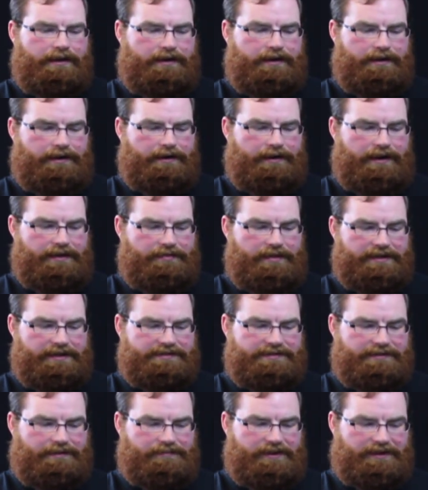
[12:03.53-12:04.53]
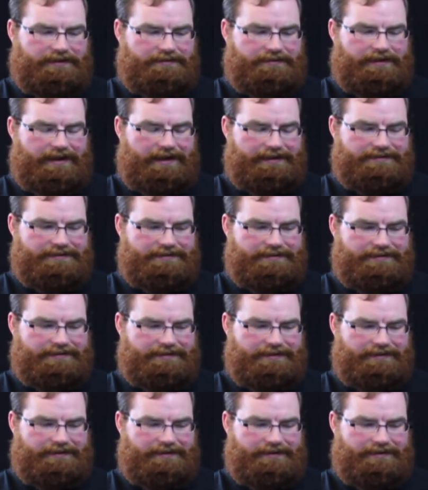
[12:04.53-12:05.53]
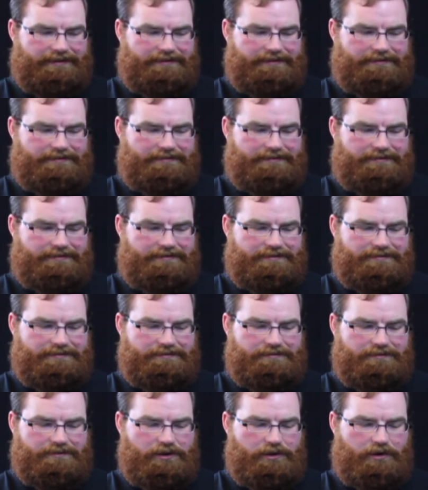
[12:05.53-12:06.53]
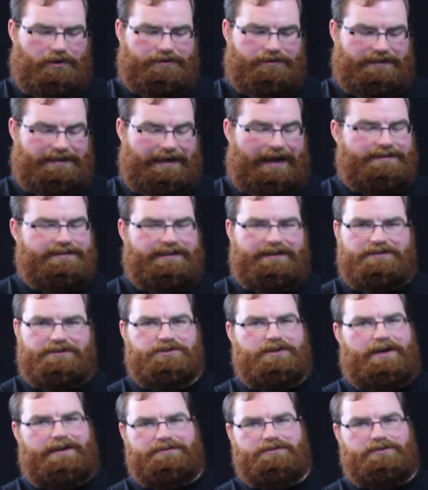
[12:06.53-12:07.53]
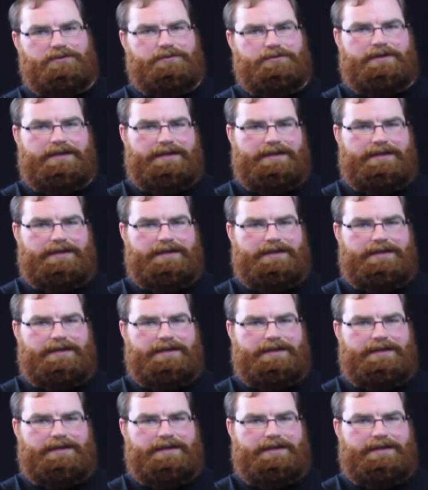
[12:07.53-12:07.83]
And that's something that Liara did not take a shine to,